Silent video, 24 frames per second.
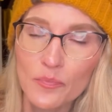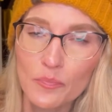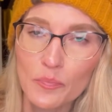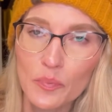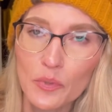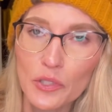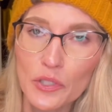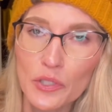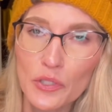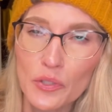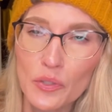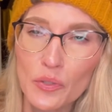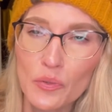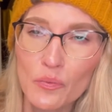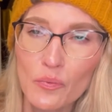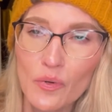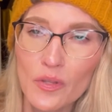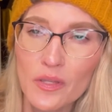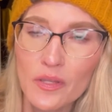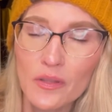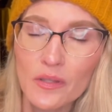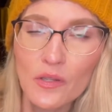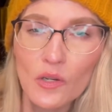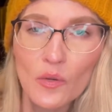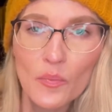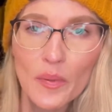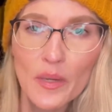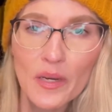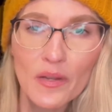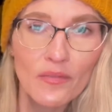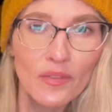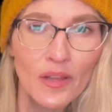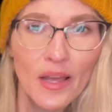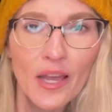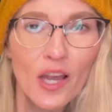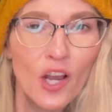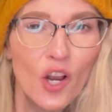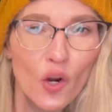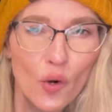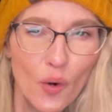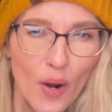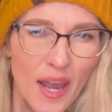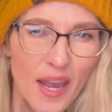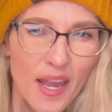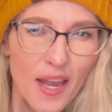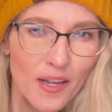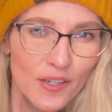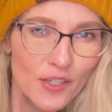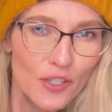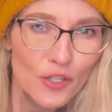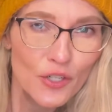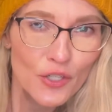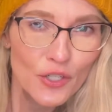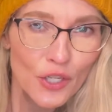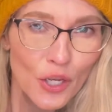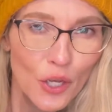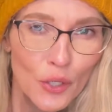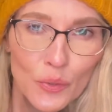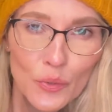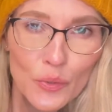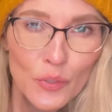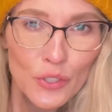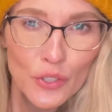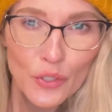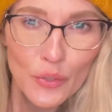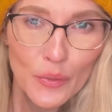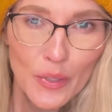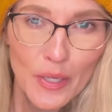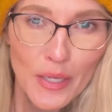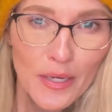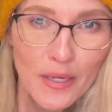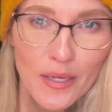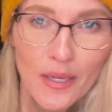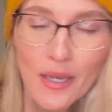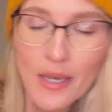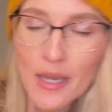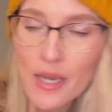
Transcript: blue with a little bit of like a gray undertone to it.